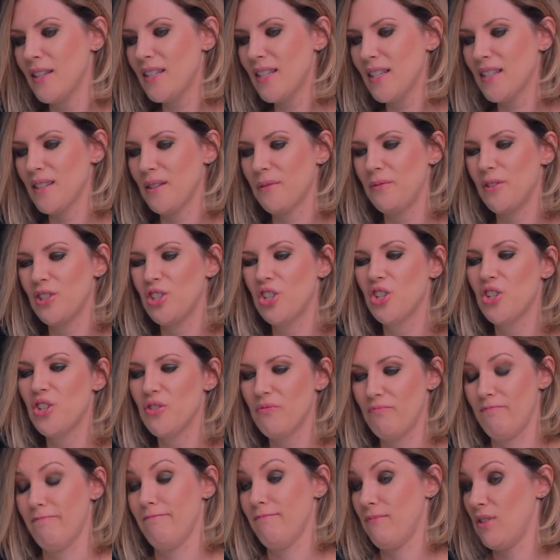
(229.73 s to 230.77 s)
This is a feature
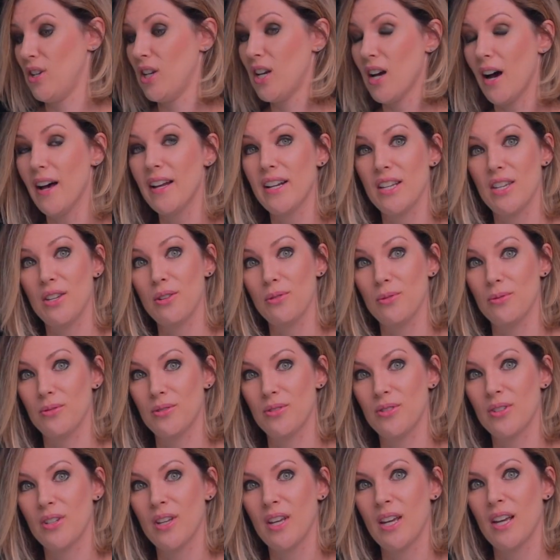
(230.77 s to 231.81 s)
you gotta
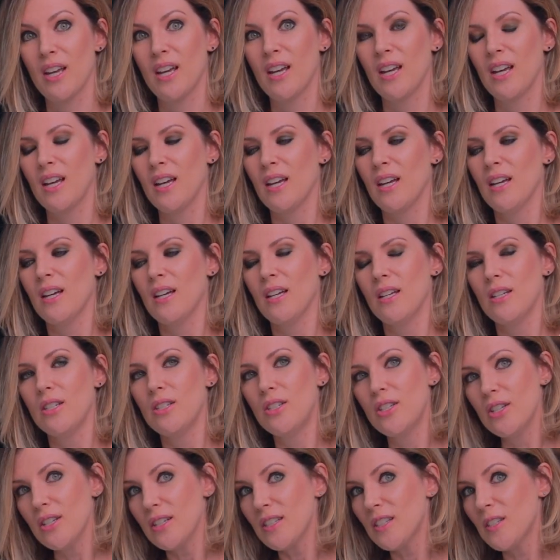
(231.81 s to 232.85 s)
use.
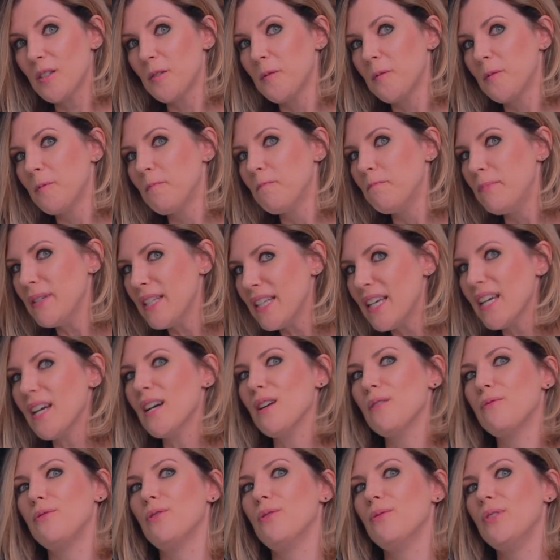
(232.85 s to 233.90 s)
Just be
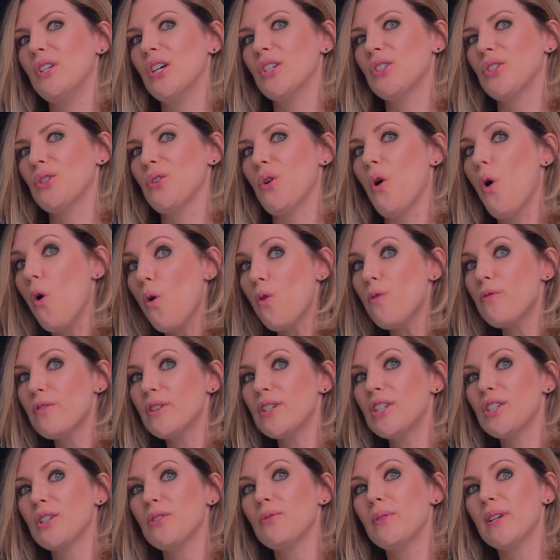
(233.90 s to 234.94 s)
careful not to
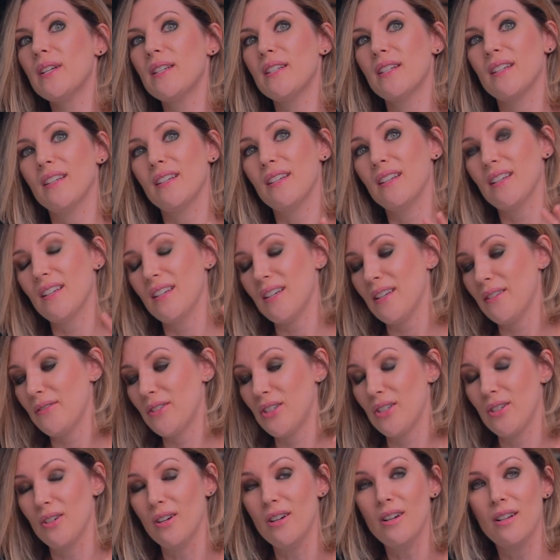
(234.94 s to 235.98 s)
overdo it.
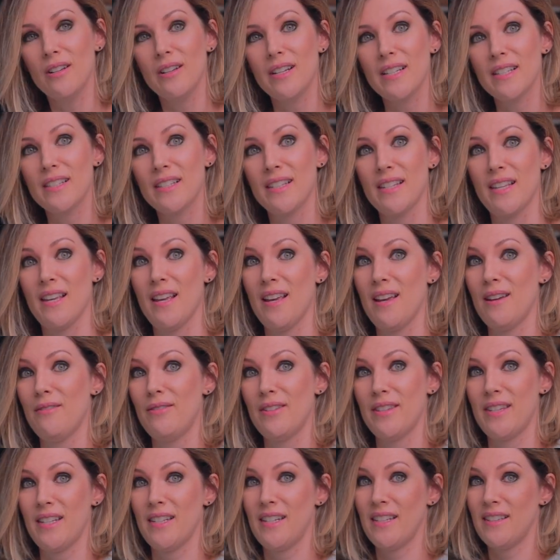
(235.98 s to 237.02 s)
After all, as
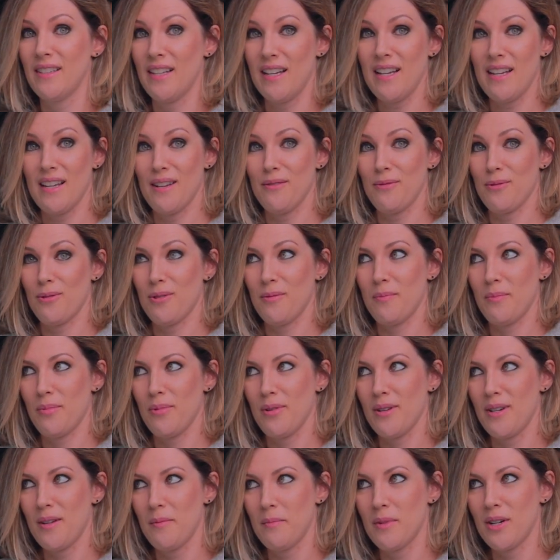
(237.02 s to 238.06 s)
everything in life, or
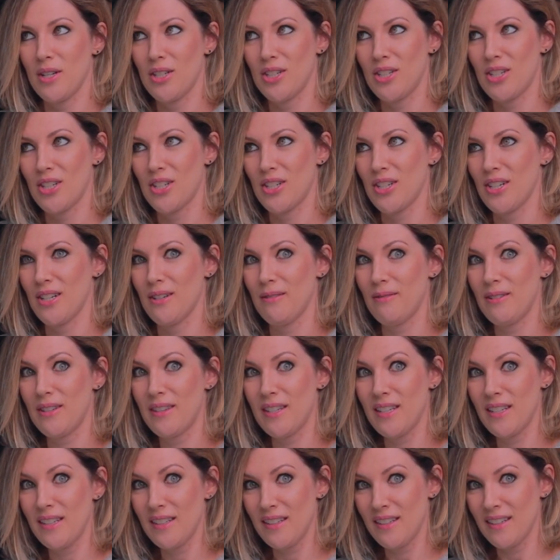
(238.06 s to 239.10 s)
pretty much
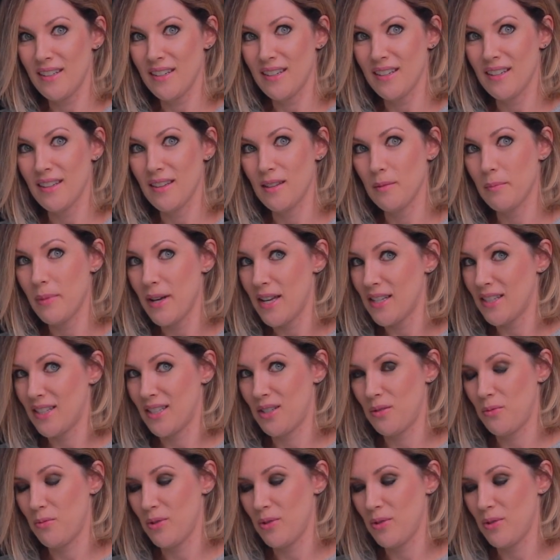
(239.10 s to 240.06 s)
everything, the best